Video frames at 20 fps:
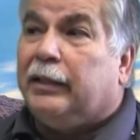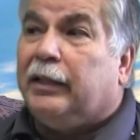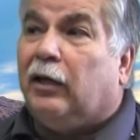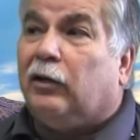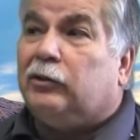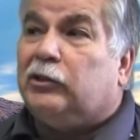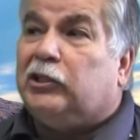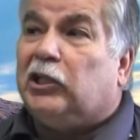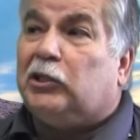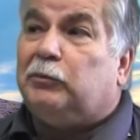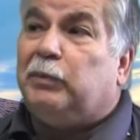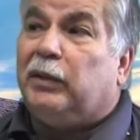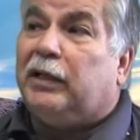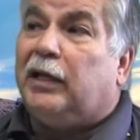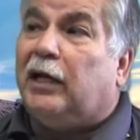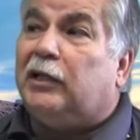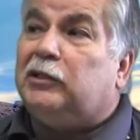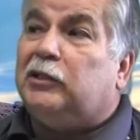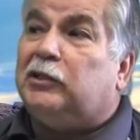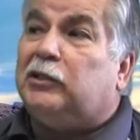Now, just
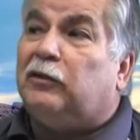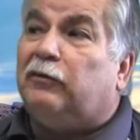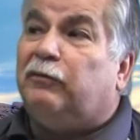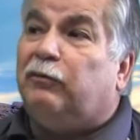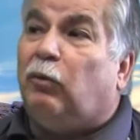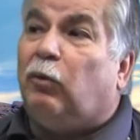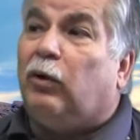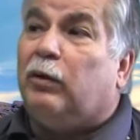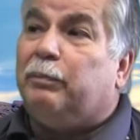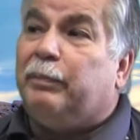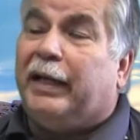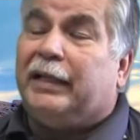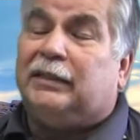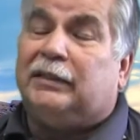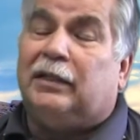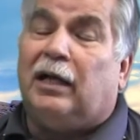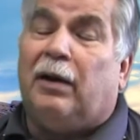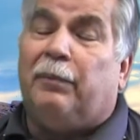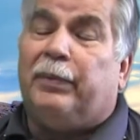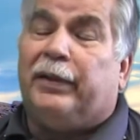because it's a
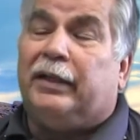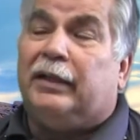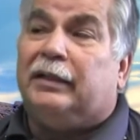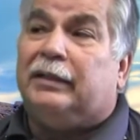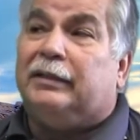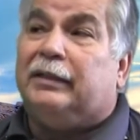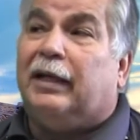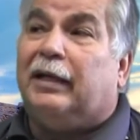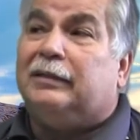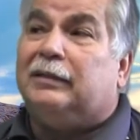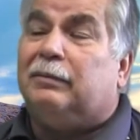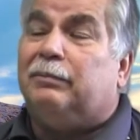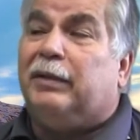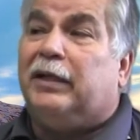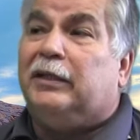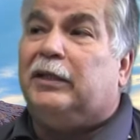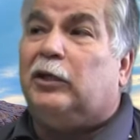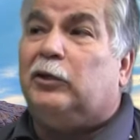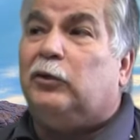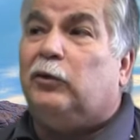foreign-based company doesn't
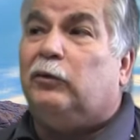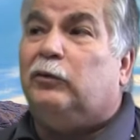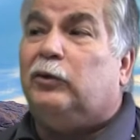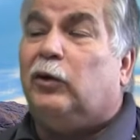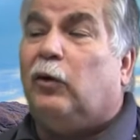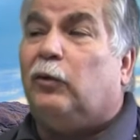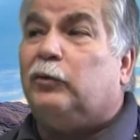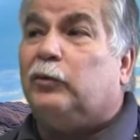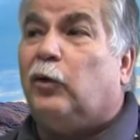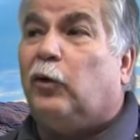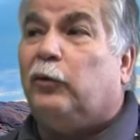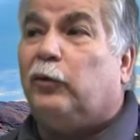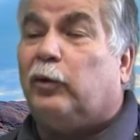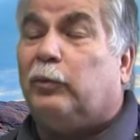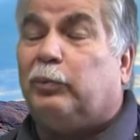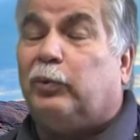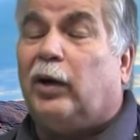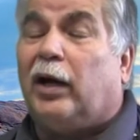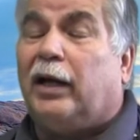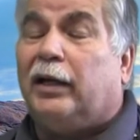mean that you don't know
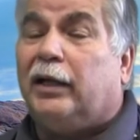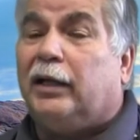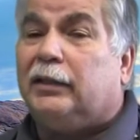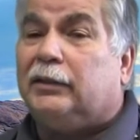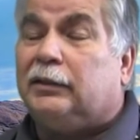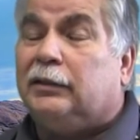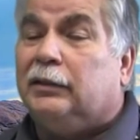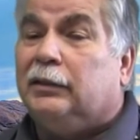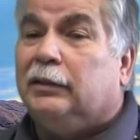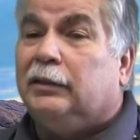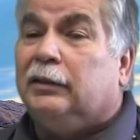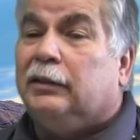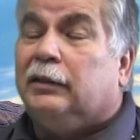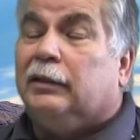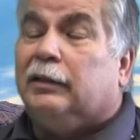their products.